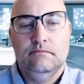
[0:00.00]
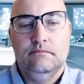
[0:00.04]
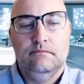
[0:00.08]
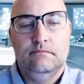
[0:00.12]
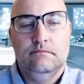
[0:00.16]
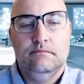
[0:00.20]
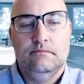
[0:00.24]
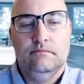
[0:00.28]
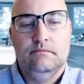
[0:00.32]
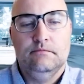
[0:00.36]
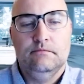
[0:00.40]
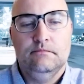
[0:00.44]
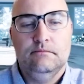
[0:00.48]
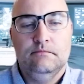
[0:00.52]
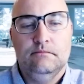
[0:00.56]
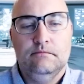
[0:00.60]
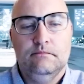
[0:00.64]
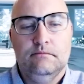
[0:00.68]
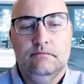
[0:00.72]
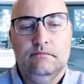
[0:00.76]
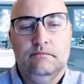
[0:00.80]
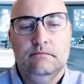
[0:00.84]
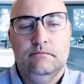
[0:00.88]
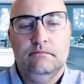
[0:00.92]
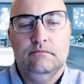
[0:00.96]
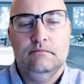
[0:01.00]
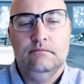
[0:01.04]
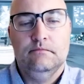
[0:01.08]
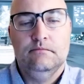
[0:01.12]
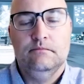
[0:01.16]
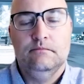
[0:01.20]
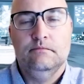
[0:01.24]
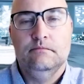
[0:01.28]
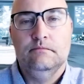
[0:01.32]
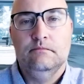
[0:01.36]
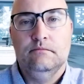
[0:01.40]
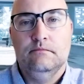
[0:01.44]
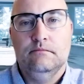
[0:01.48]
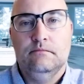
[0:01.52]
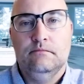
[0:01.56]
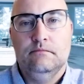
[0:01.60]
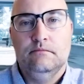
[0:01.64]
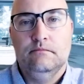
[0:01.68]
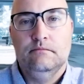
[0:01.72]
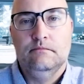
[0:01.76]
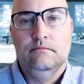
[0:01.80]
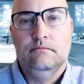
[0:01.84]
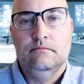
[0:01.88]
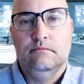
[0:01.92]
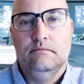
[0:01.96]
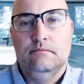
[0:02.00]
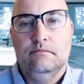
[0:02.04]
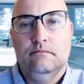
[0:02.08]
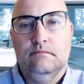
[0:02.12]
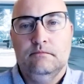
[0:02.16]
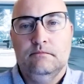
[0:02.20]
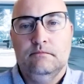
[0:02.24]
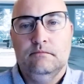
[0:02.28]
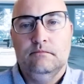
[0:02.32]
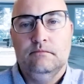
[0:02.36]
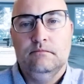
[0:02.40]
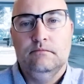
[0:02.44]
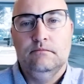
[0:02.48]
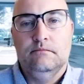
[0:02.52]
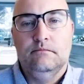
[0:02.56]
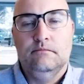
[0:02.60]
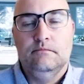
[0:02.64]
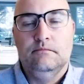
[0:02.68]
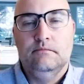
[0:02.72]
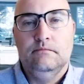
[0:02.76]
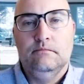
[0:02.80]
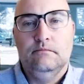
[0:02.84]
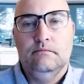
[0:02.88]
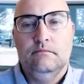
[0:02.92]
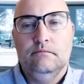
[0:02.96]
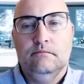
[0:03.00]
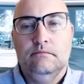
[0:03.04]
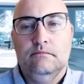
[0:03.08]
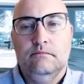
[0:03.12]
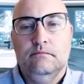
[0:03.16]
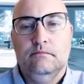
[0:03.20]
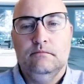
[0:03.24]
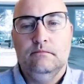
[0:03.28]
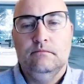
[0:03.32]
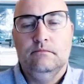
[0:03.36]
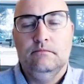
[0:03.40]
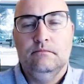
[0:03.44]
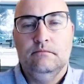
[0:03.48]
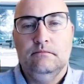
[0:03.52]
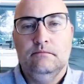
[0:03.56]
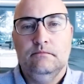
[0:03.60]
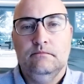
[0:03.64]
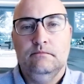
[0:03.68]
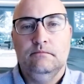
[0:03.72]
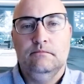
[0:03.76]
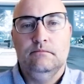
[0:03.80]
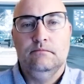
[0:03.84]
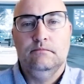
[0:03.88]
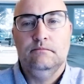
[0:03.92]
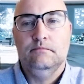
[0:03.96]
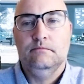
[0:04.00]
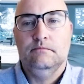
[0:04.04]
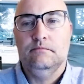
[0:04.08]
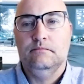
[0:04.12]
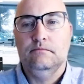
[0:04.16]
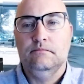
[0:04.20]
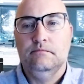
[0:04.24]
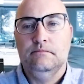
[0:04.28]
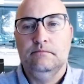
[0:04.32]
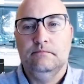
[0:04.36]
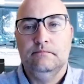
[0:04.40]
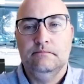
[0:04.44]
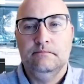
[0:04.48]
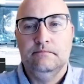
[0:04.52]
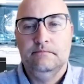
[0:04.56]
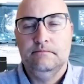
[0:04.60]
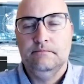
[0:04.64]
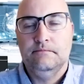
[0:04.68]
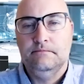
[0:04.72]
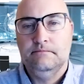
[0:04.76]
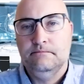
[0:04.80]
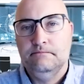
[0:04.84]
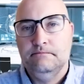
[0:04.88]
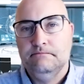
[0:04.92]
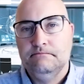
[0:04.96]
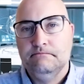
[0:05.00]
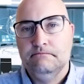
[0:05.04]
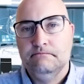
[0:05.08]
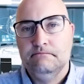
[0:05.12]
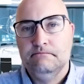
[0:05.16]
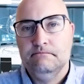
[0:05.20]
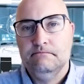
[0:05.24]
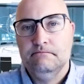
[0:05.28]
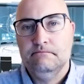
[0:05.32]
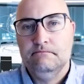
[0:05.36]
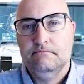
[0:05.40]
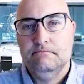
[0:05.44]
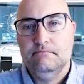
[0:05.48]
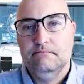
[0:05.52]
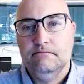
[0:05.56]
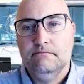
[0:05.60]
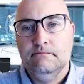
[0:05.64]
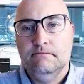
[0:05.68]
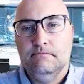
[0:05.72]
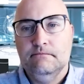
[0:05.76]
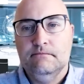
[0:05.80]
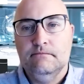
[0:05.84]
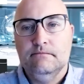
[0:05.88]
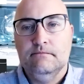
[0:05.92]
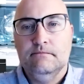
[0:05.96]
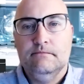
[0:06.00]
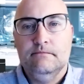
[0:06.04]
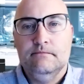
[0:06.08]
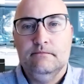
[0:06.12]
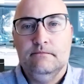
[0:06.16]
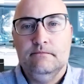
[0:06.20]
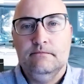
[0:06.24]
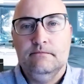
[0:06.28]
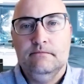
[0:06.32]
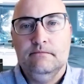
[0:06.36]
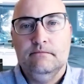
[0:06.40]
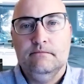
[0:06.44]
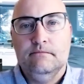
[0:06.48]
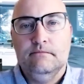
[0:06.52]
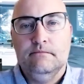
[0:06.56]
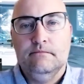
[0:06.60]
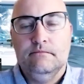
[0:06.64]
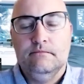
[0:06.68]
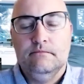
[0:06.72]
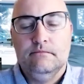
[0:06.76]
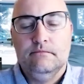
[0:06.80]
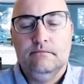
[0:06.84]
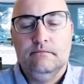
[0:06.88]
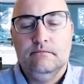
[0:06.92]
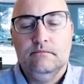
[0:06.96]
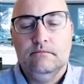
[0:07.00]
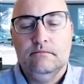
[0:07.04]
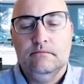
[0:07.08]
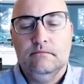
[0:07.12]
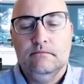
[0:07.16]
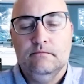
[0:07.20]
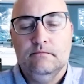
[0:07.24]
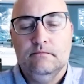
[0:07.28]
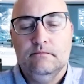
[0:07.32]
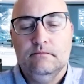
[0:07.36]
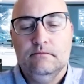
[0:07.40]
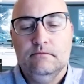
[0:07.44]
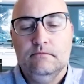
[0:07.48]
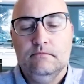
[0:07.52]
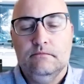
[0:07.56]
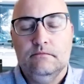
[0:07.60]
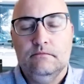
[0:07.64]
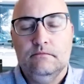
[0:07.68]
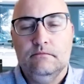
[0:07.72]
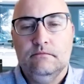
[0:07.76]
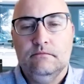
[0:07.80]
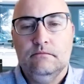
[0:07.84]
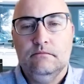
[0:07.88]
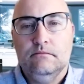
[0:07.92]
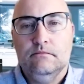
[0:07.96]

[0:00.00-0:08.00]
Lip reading: (not speaking)